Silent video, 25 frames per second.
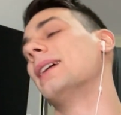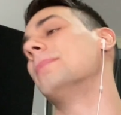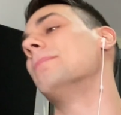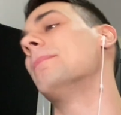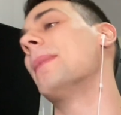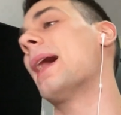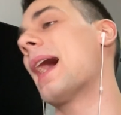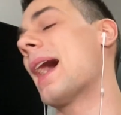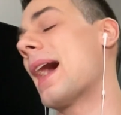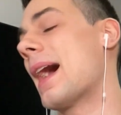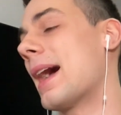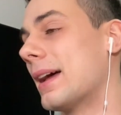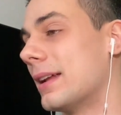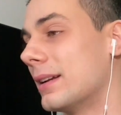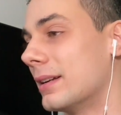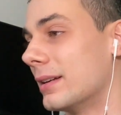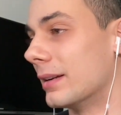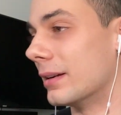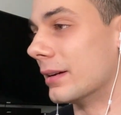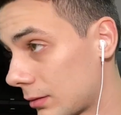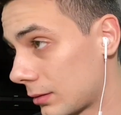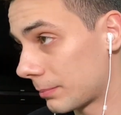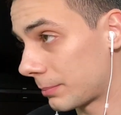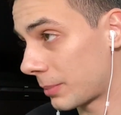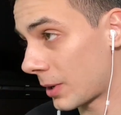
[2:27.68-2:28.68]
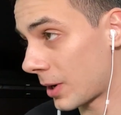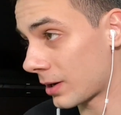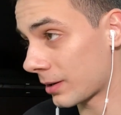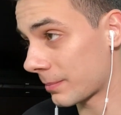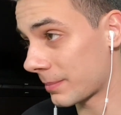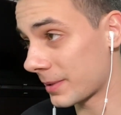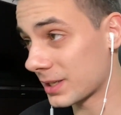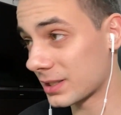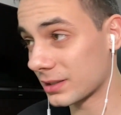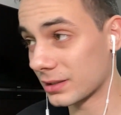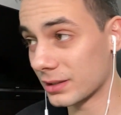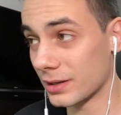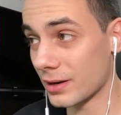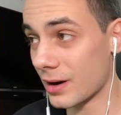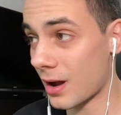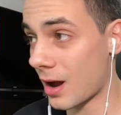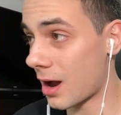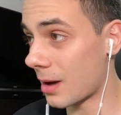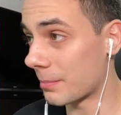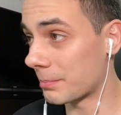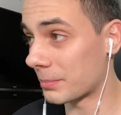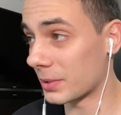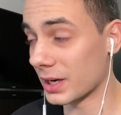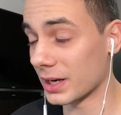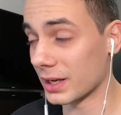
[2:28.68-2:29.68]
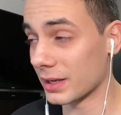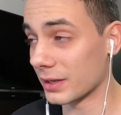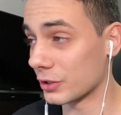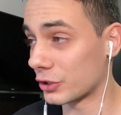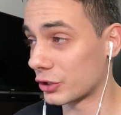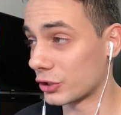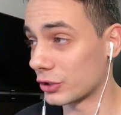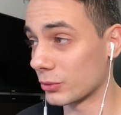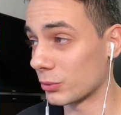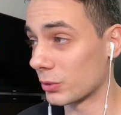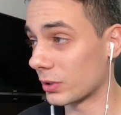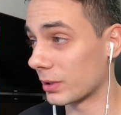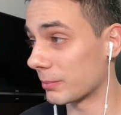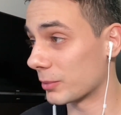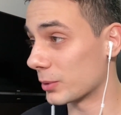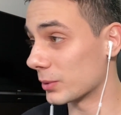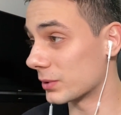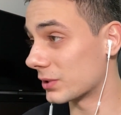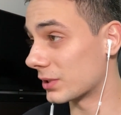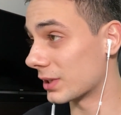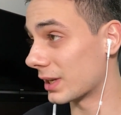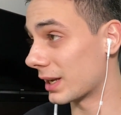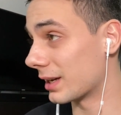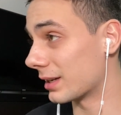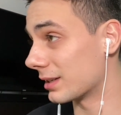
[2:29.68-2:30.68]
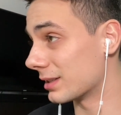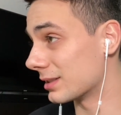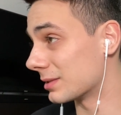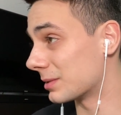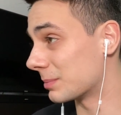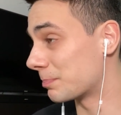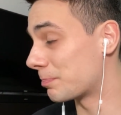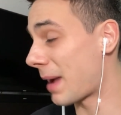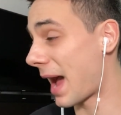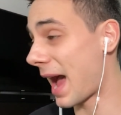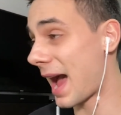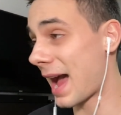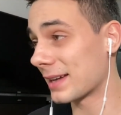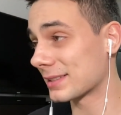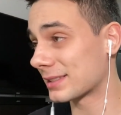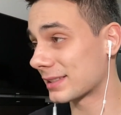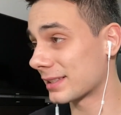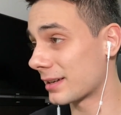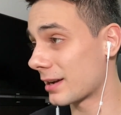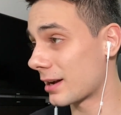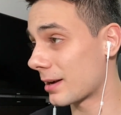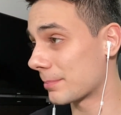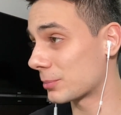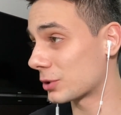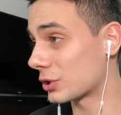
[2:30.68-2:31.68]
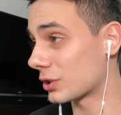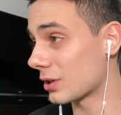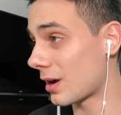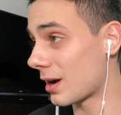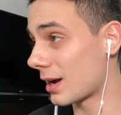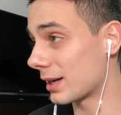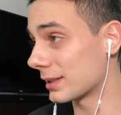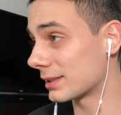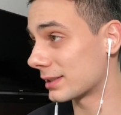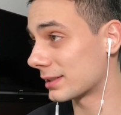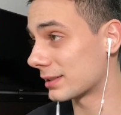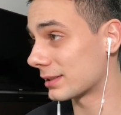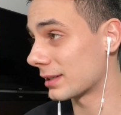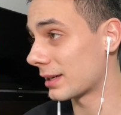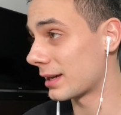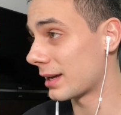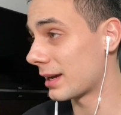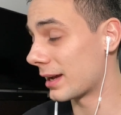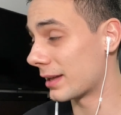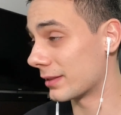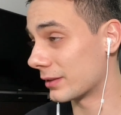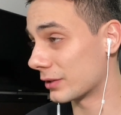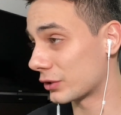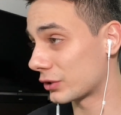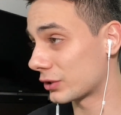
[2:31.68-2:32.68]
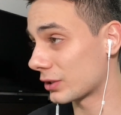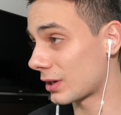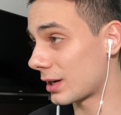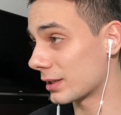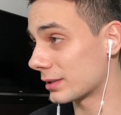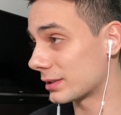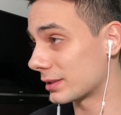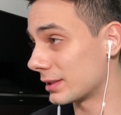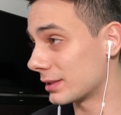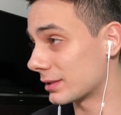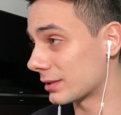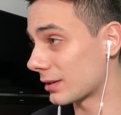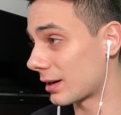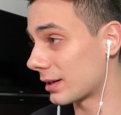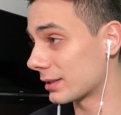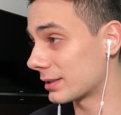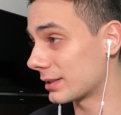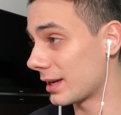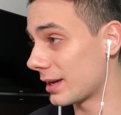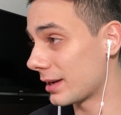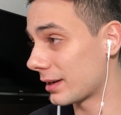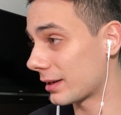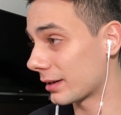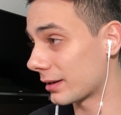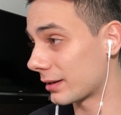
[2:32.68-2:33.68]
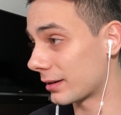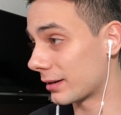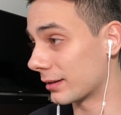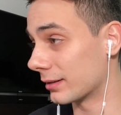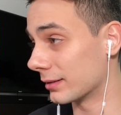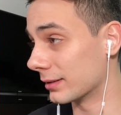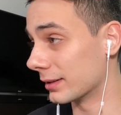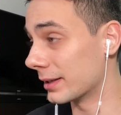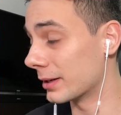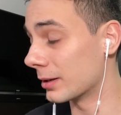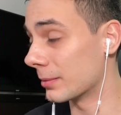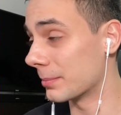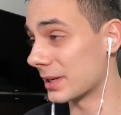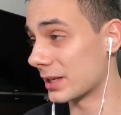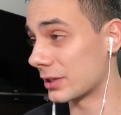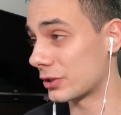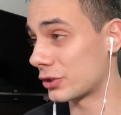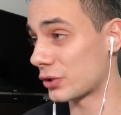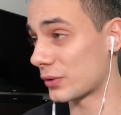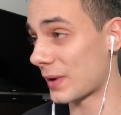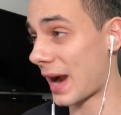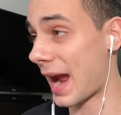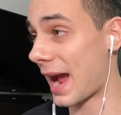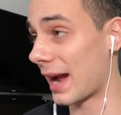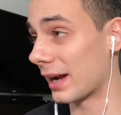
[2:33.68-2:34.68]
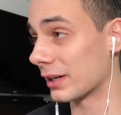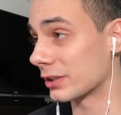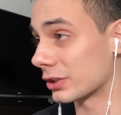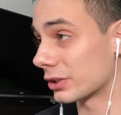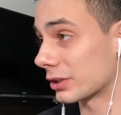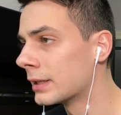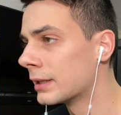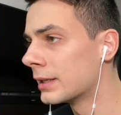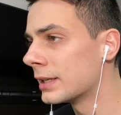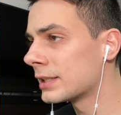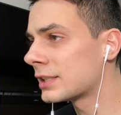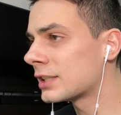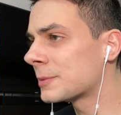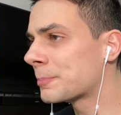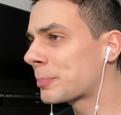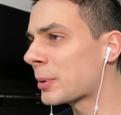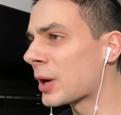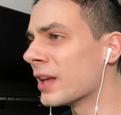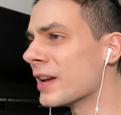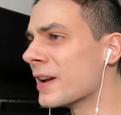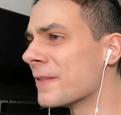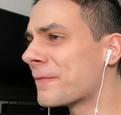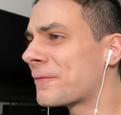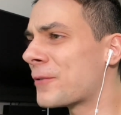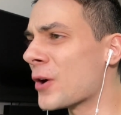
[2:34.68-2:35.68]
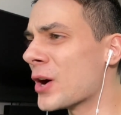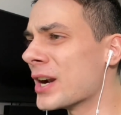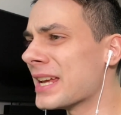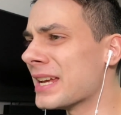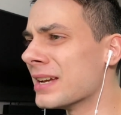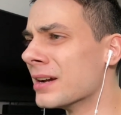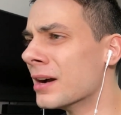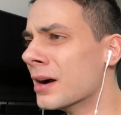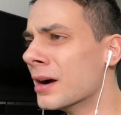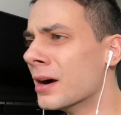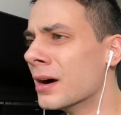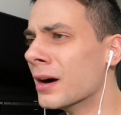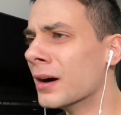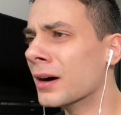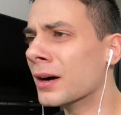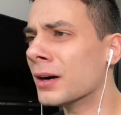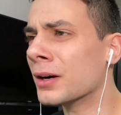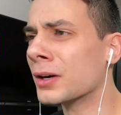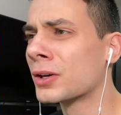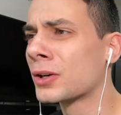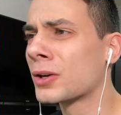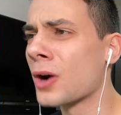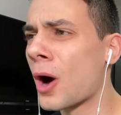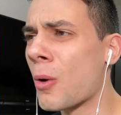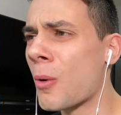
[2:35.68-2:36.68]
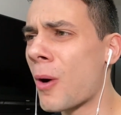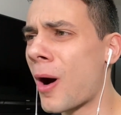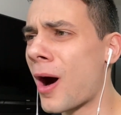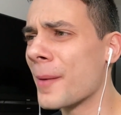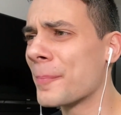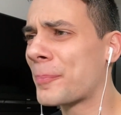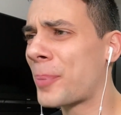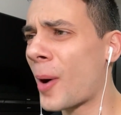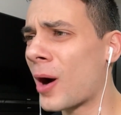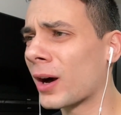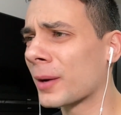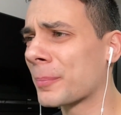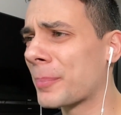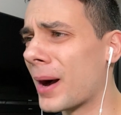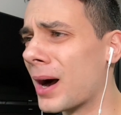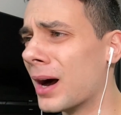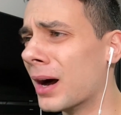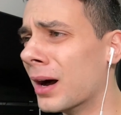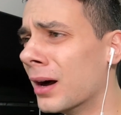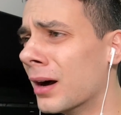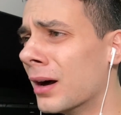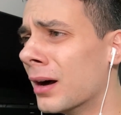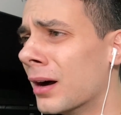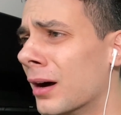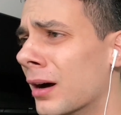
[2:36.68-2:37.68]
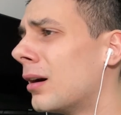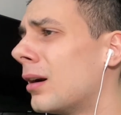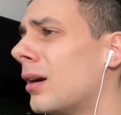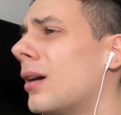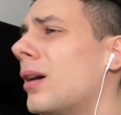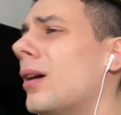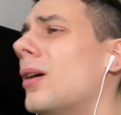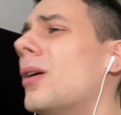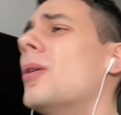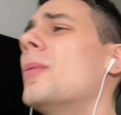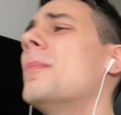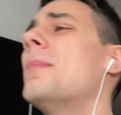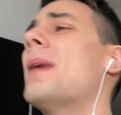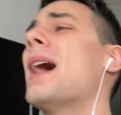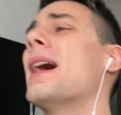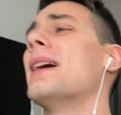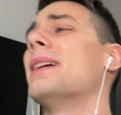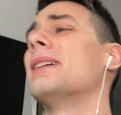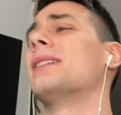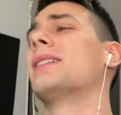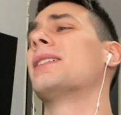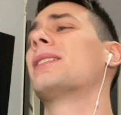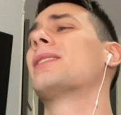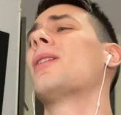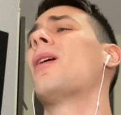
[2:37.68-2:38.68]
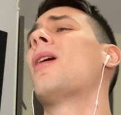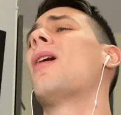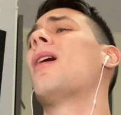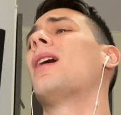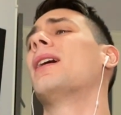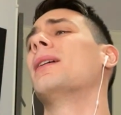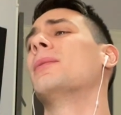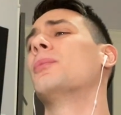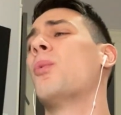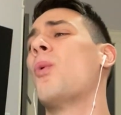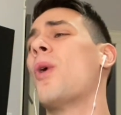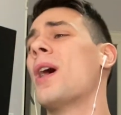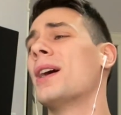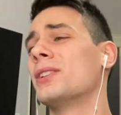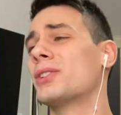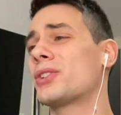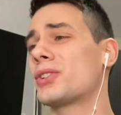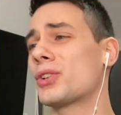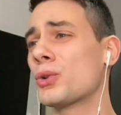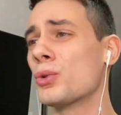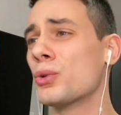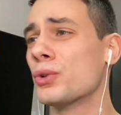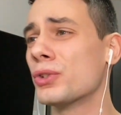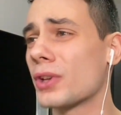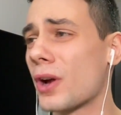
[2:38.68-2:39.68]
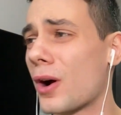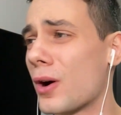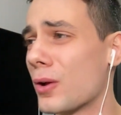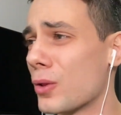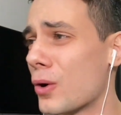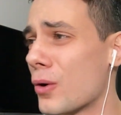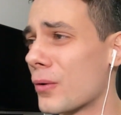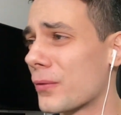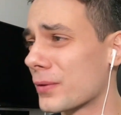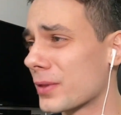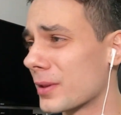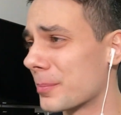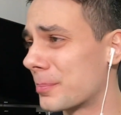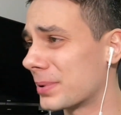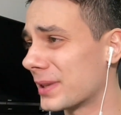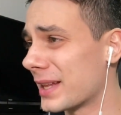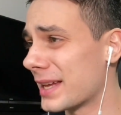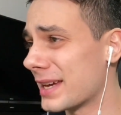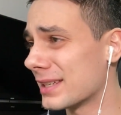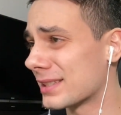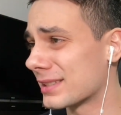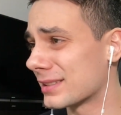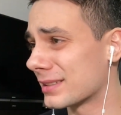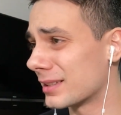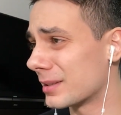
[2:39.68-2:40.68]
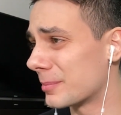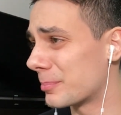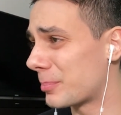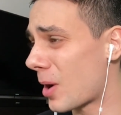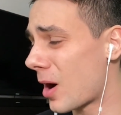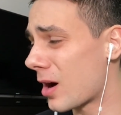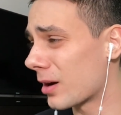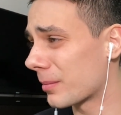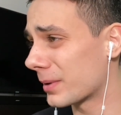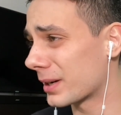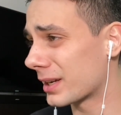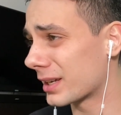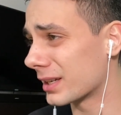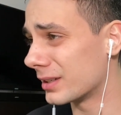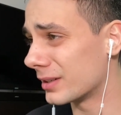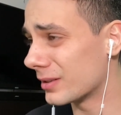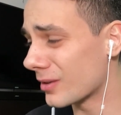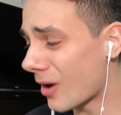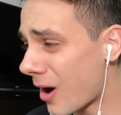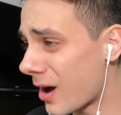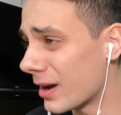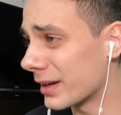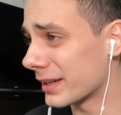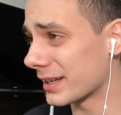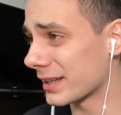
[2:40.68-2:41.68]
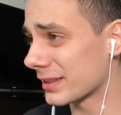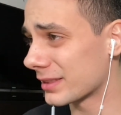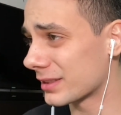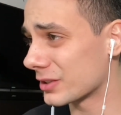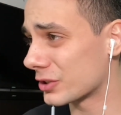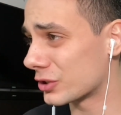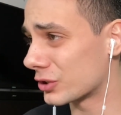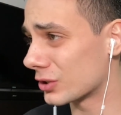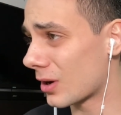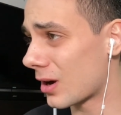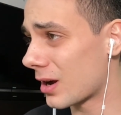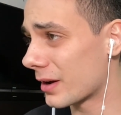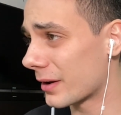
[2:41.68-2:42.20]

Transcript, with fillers: man. Pogba did not bring his shooting boots today. He's passing up shots, and the shots he's are taking are a little bit trash. This is brilliant footy. Go on, Pogba. Oh my god, one twos all over the place, and then Pogba cannot get the shot